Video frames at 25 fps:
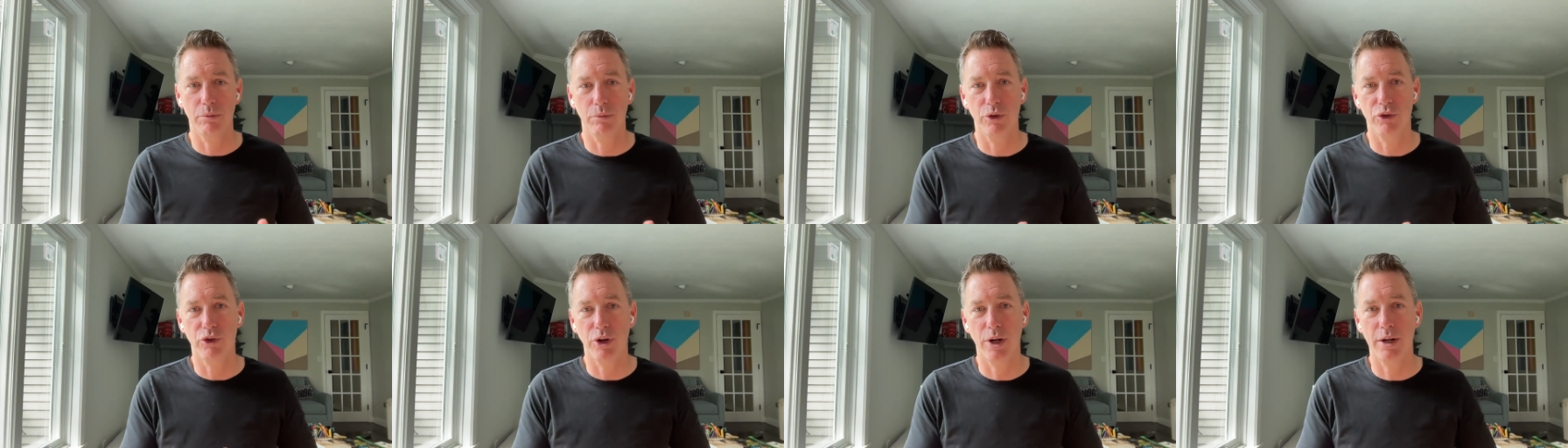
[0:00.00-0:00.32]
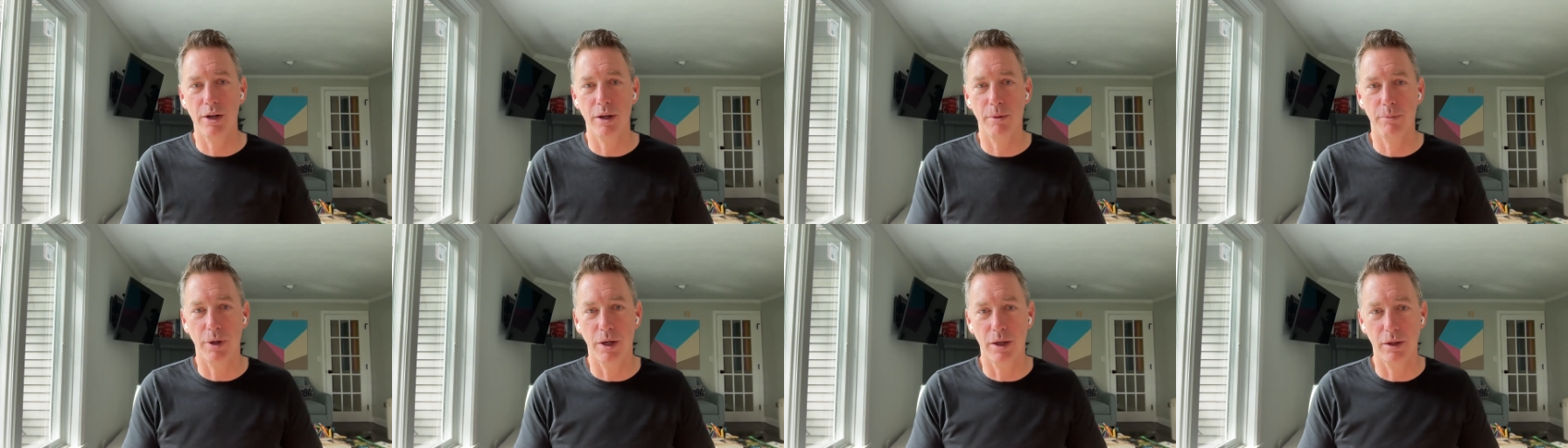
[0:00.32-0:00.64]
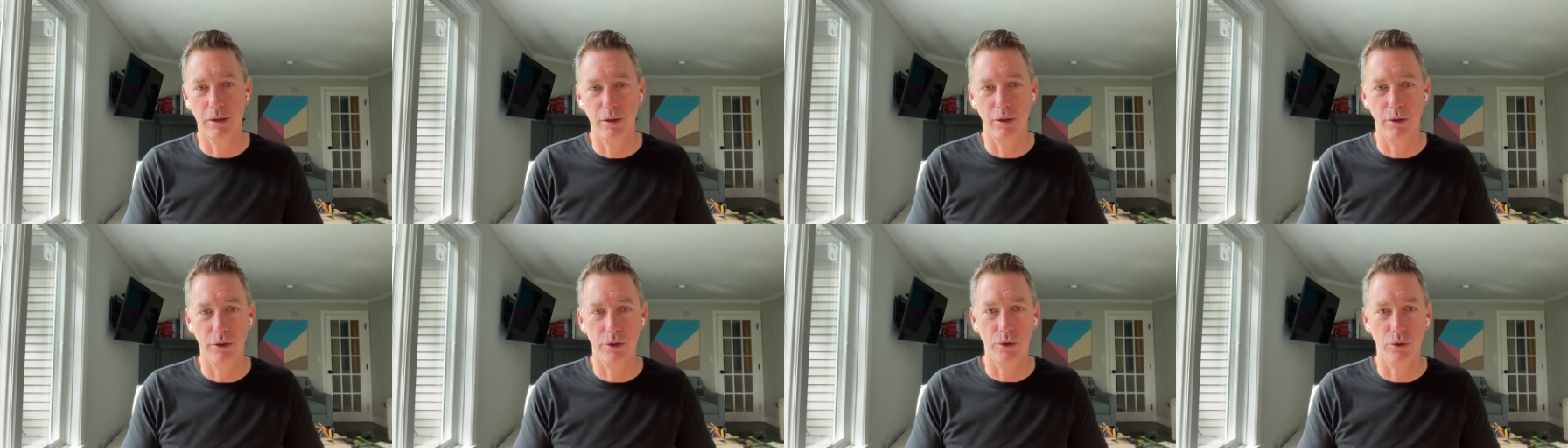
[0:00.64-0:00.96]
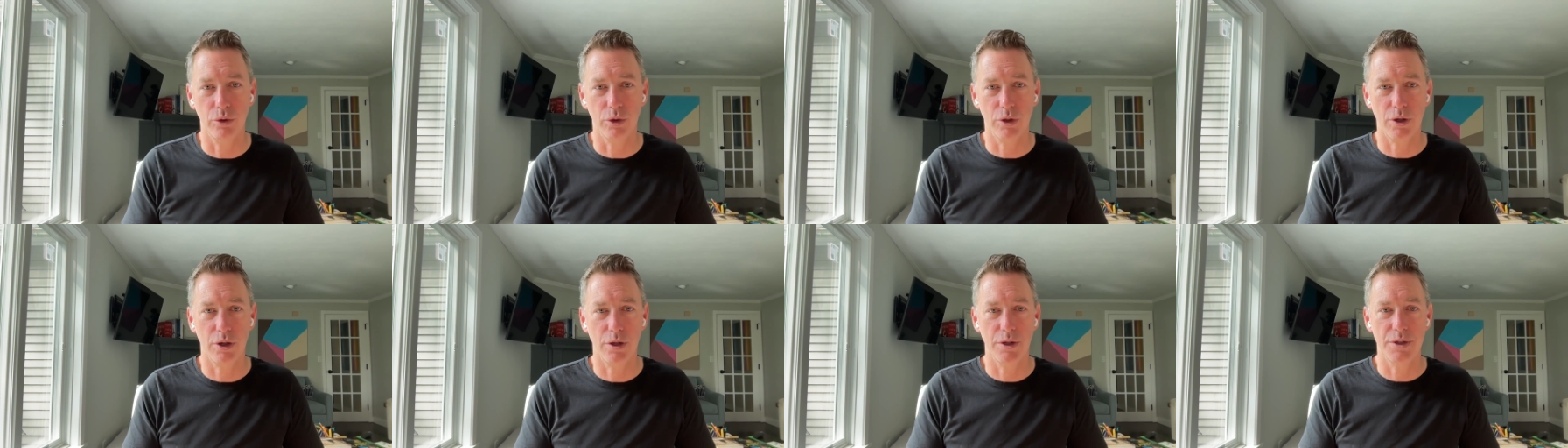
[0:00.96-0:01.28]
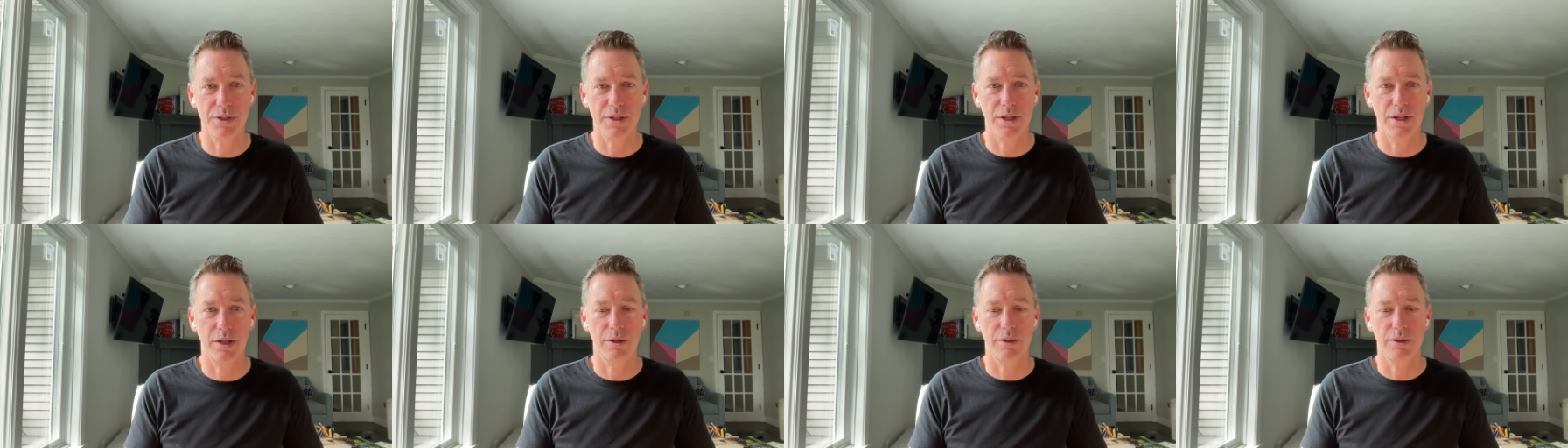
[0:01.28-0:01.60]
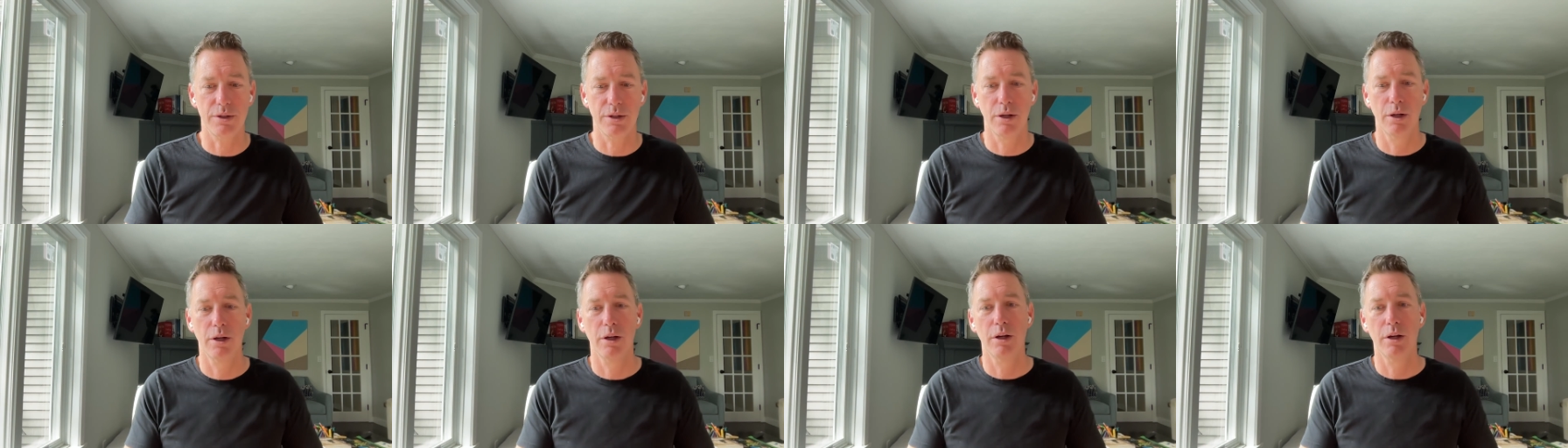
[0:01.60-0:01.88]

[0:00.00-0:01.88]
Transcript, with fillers: we trained our model on your content.